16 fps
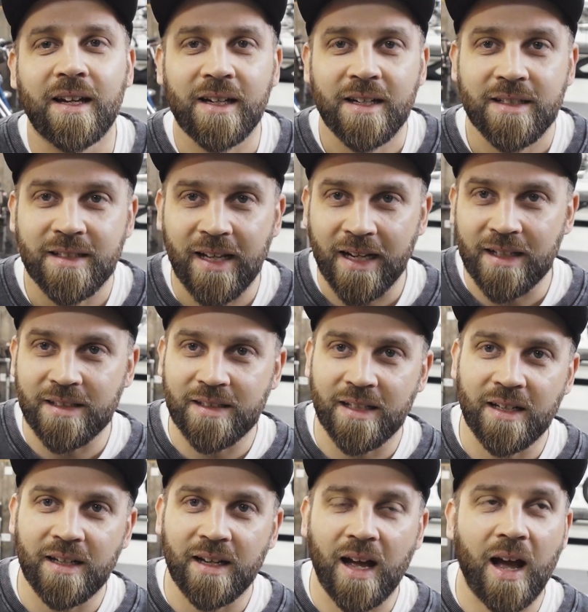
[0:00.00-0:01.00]
Second
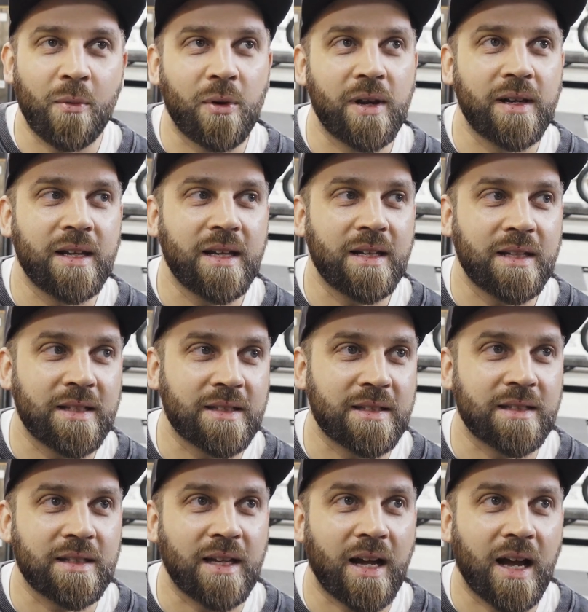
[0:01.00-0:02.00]
thing I will need
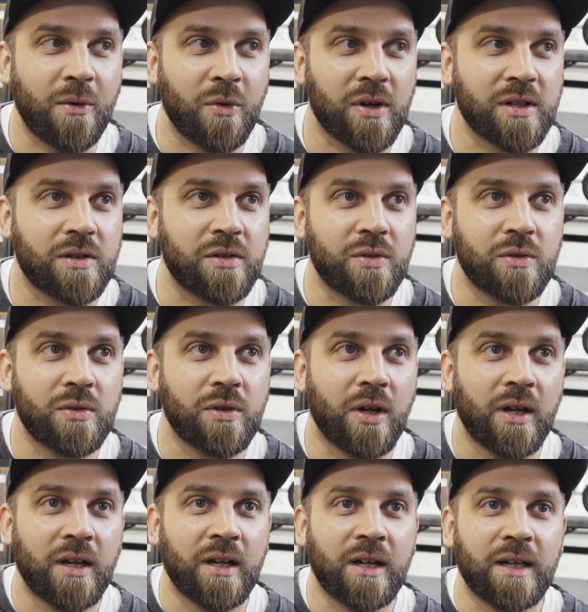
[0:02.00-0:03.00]
is I will
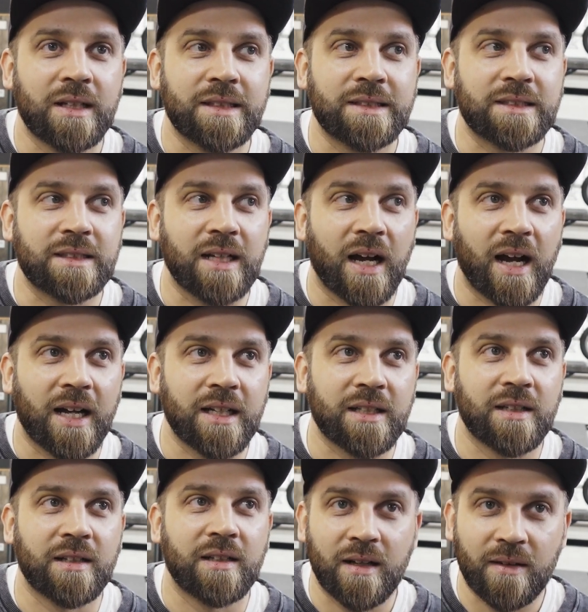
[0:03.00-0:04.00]
to start
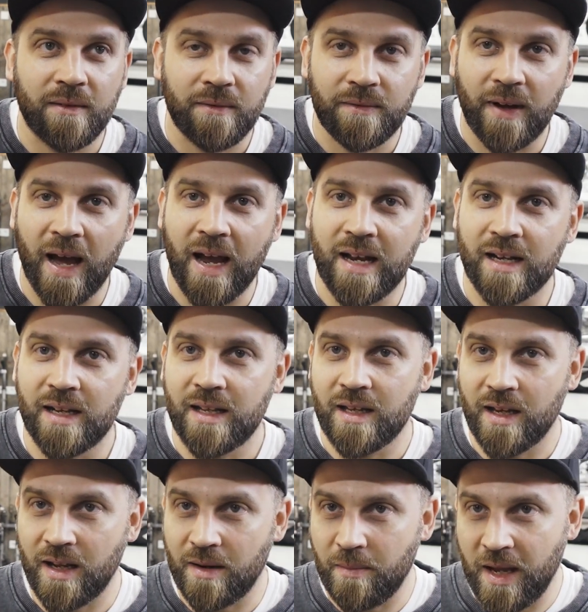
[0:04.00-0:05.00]

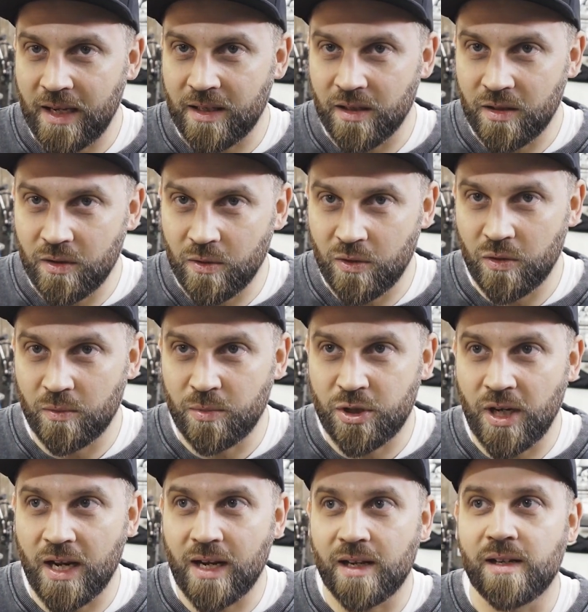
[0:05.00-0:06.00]
finally and make the YouTube
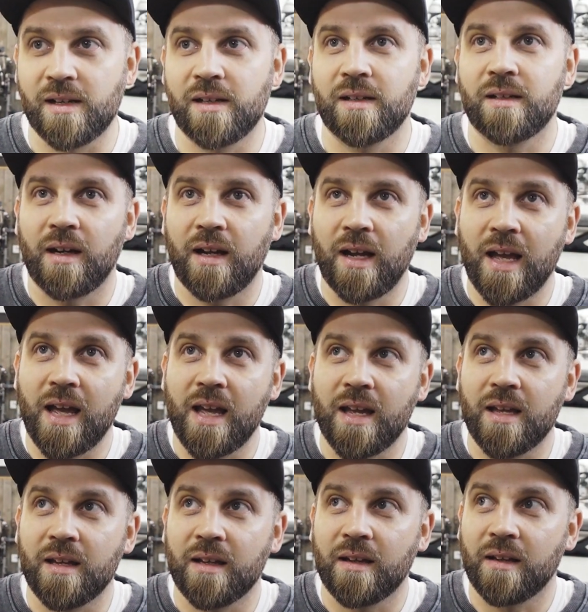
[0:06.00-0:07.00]
channel
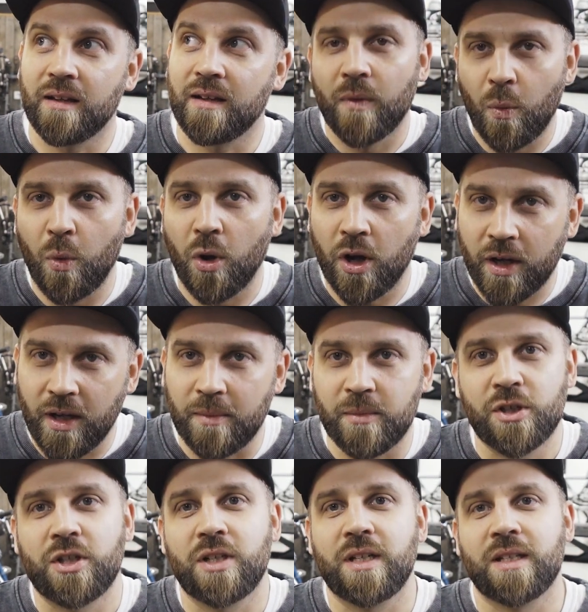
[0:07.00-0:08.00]
a working
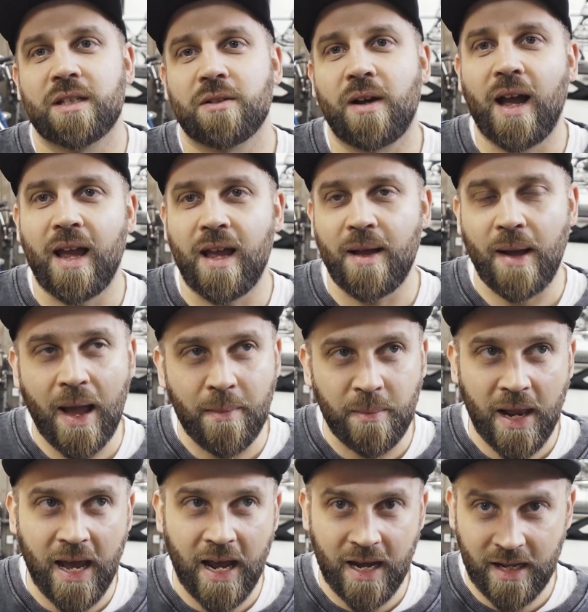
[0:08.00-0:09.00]
machine. So I'm
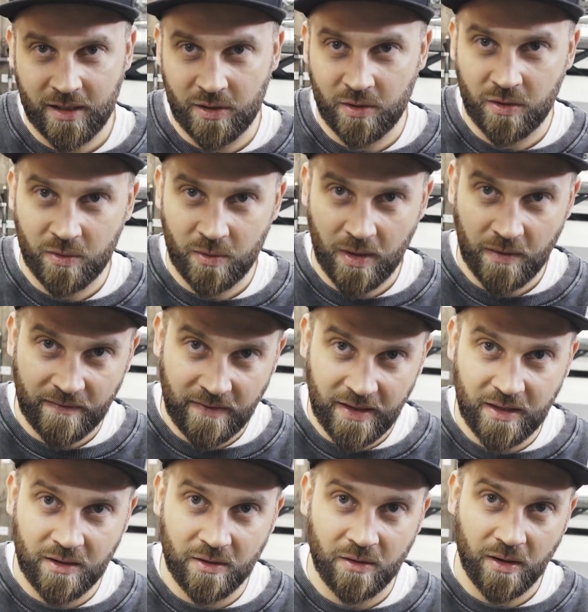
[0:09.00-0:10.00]
planning to do a
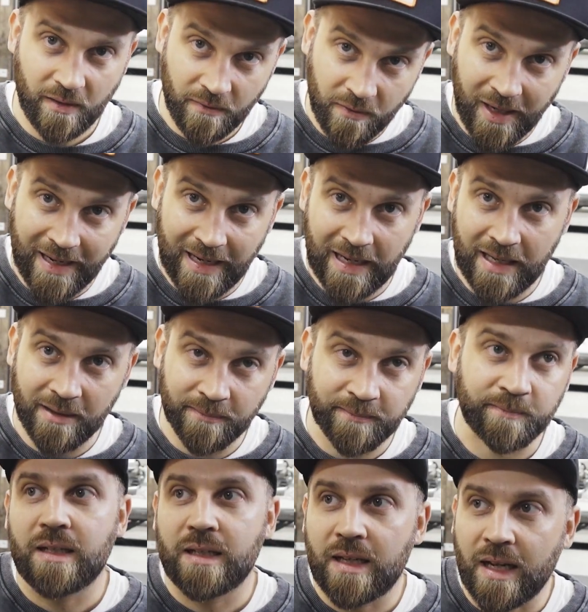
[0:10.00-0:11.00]
video weekly.
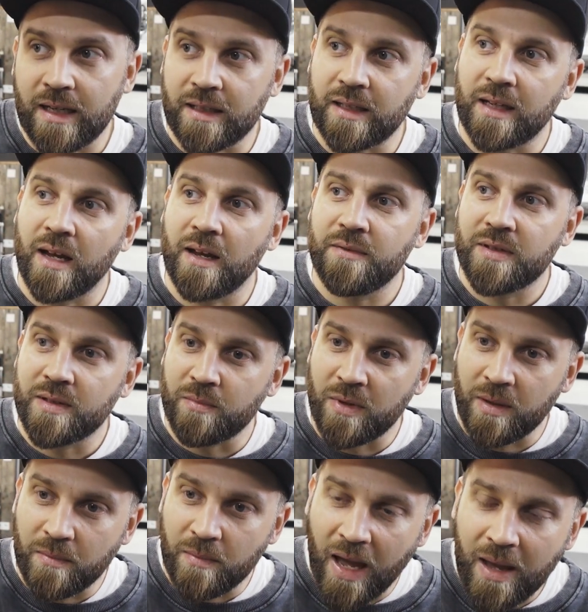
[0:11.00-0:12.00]
That gives
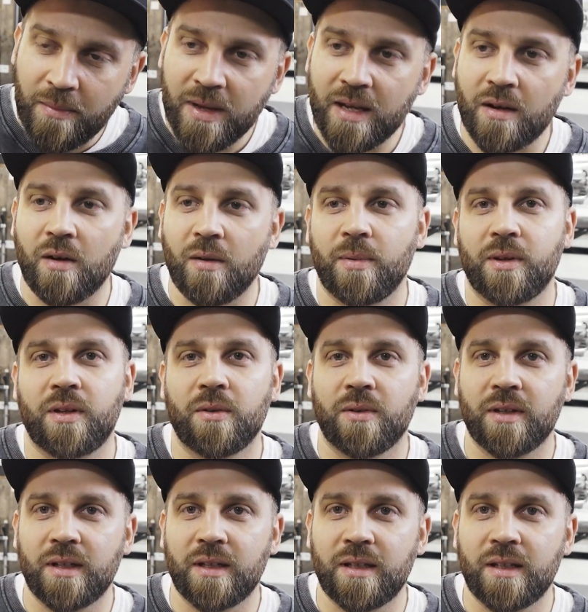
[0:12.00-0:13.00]
me maybe the
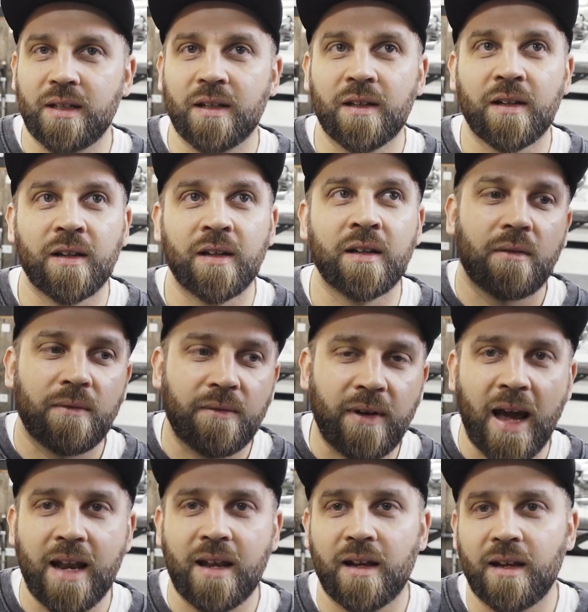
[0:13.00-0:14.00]
opportunity
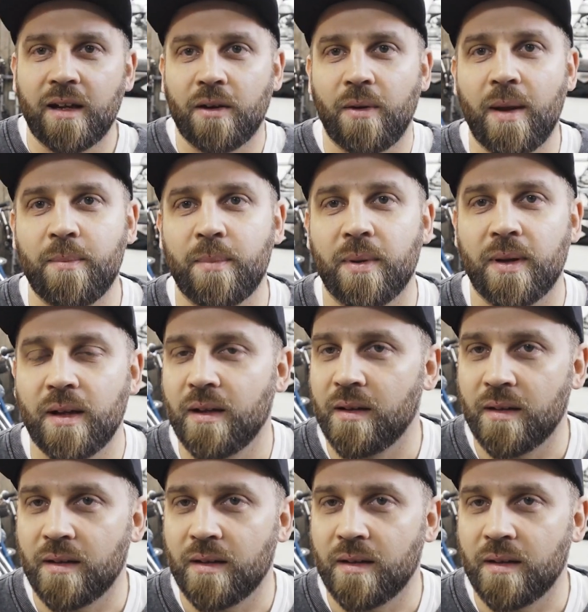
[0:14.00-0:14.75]
finally grab